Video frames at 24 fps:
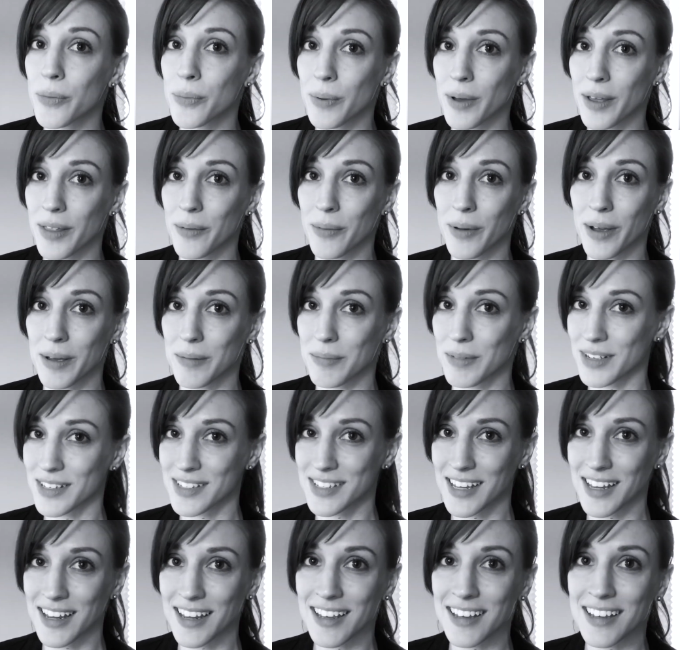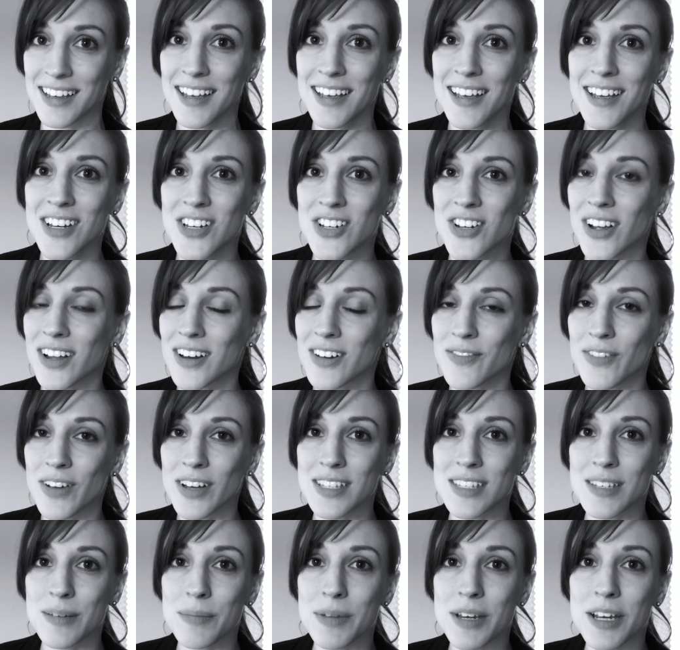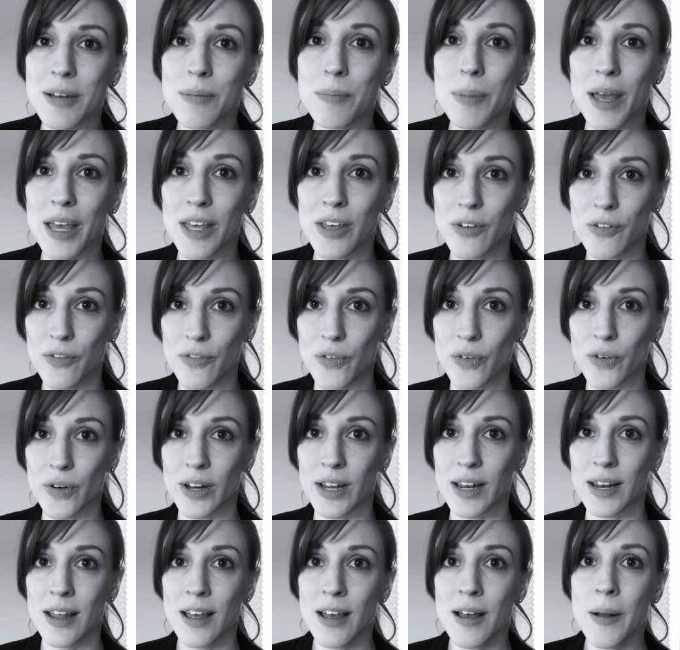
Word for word: By the way, I'm not saying try to find somebody to pay you for it,